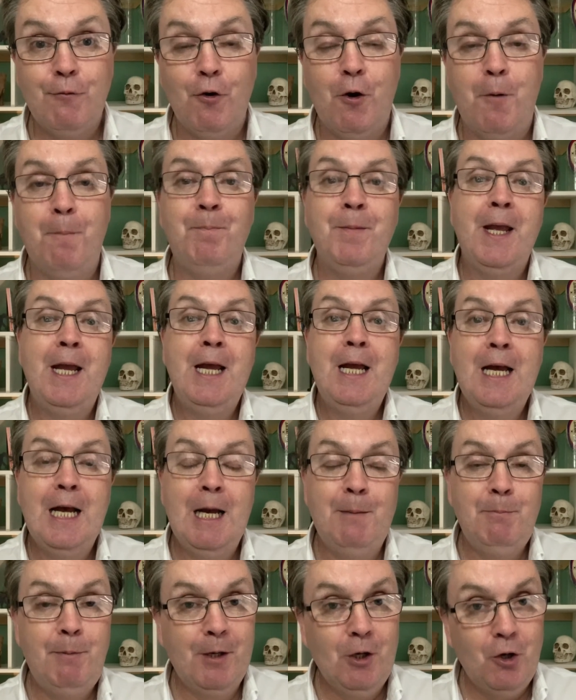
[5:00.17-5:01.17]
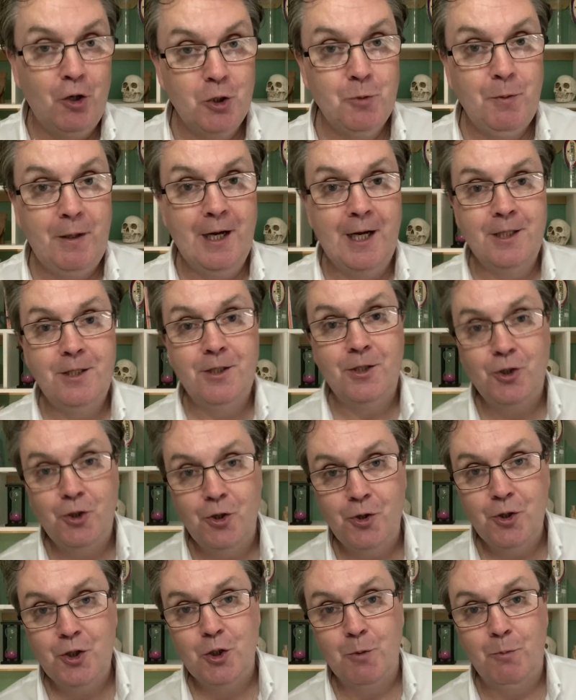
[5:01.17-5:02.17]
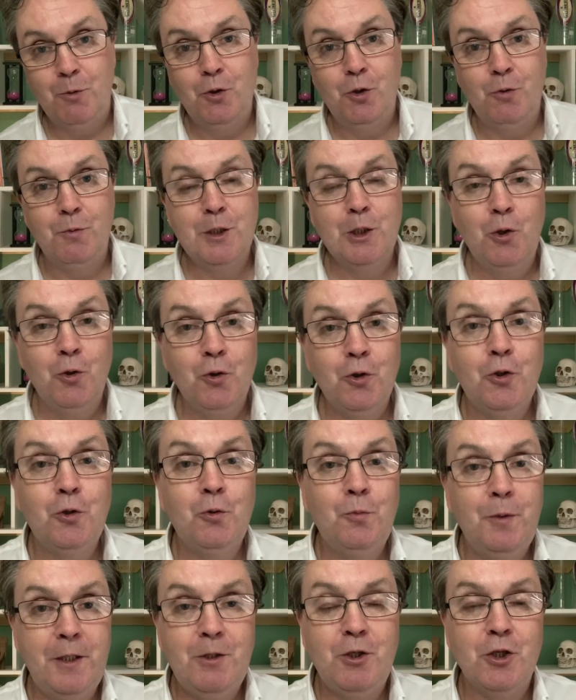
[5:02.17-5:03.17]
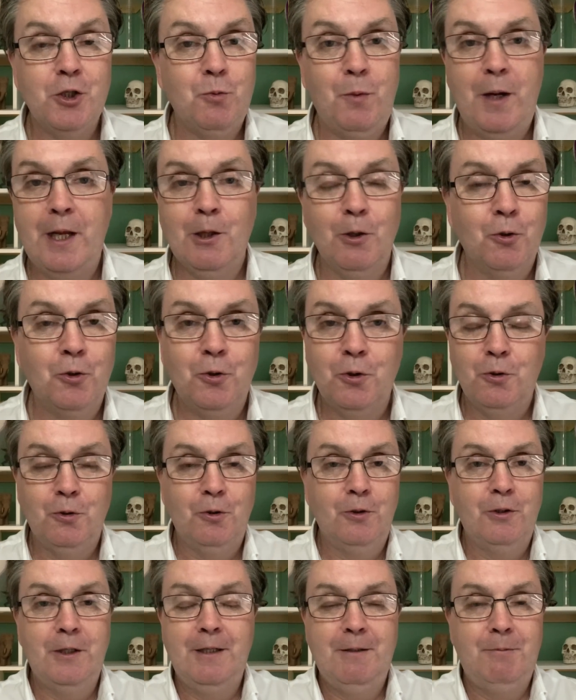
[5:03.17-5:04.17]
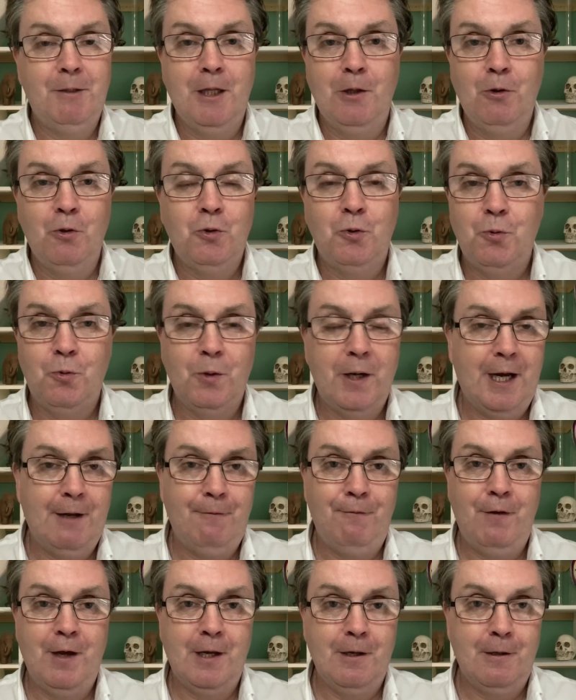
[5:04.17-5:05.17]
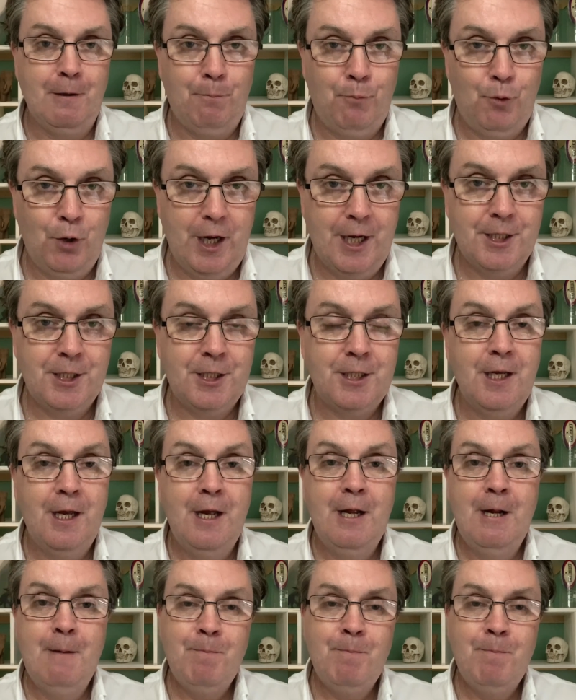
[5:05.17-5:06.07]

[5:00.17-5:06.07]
from. And because we had to choose someone who was local, we just went local with a local advert in the press.